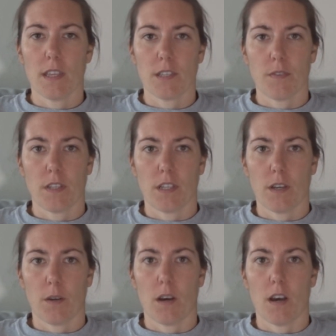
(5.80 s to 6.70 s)
this
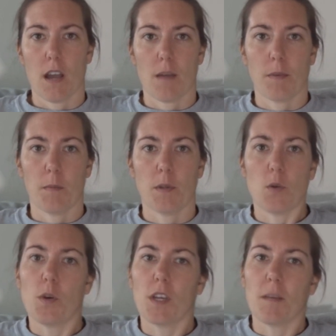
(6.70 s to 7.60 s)
video I am going to be
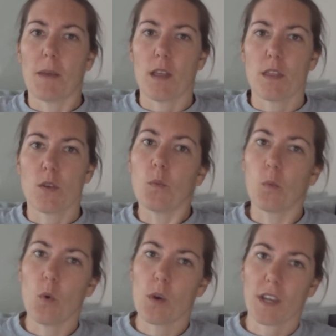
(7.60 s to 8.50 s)
talking about the
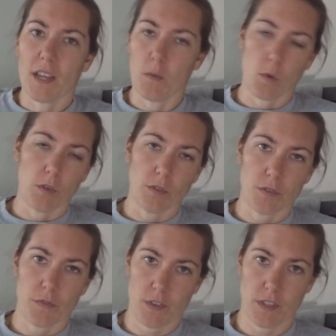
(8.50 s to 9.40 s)
Walk in
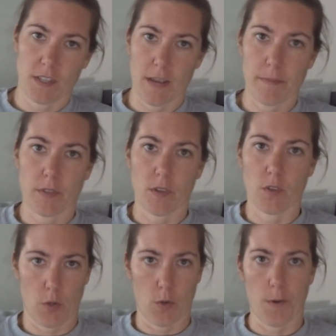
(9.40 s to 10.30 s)
Walt's Footsteps
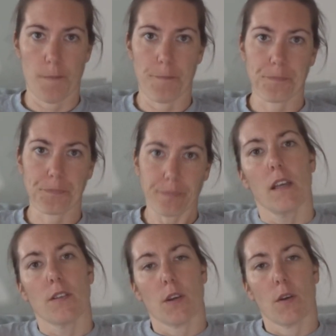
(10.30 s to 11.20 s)
tour.
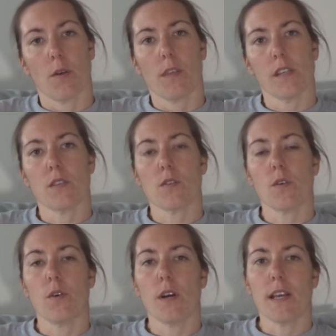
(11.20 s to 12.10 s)
So this
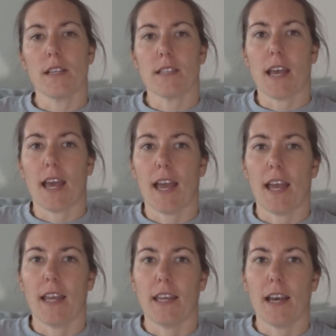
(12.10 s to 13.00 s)
tour is
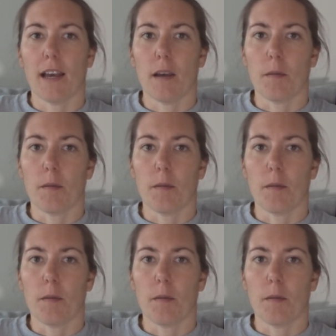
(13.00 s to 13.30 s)
a